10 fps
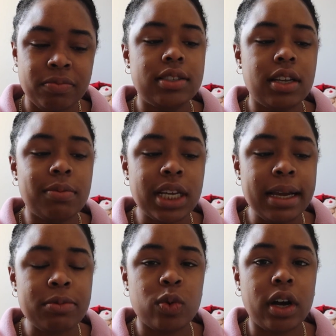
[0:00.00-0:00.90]

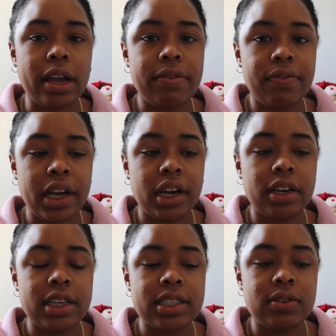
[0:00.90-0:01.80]
Sometimes what I fear
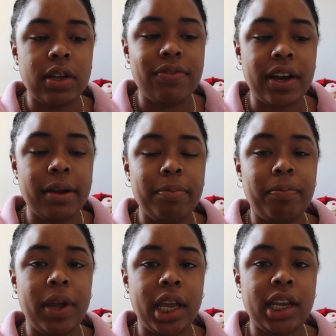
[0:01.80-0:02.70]
is if I
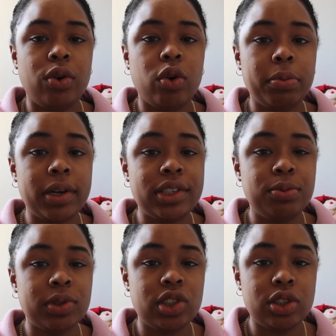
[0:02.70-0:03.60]
incorporate
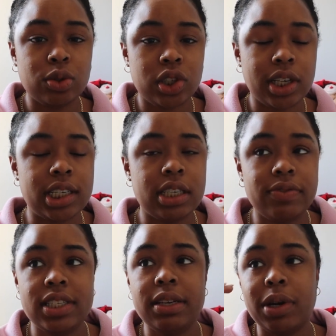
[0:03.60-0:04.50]
too much social
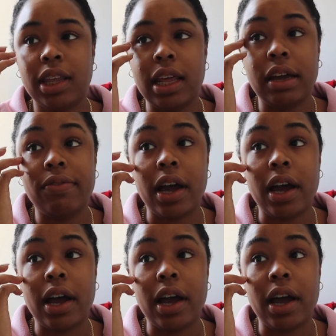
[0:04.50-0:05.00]
activity in my life,